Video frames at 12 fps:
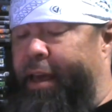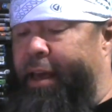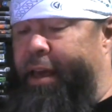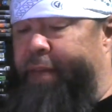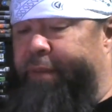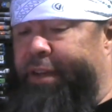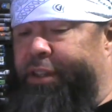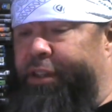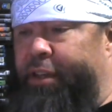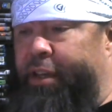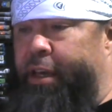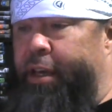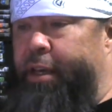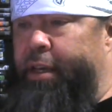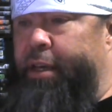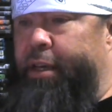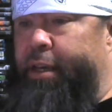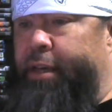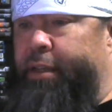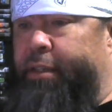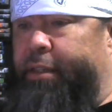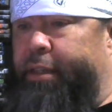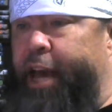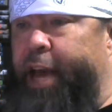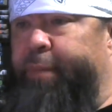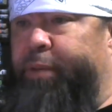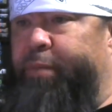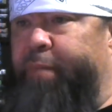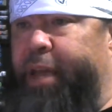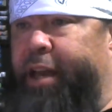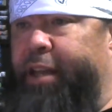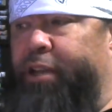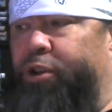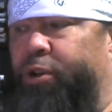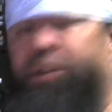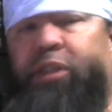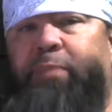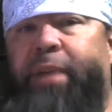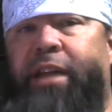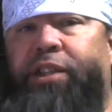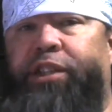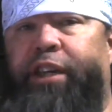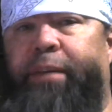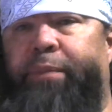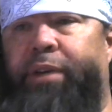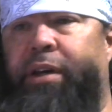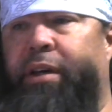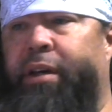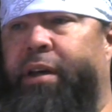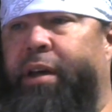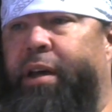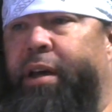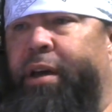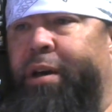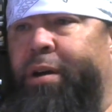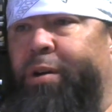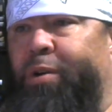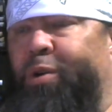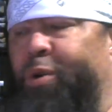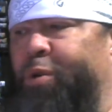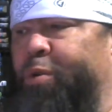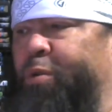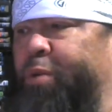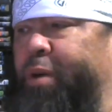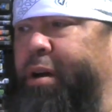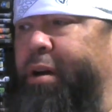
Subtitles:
Eventually he escapes, making it to the spaceship, who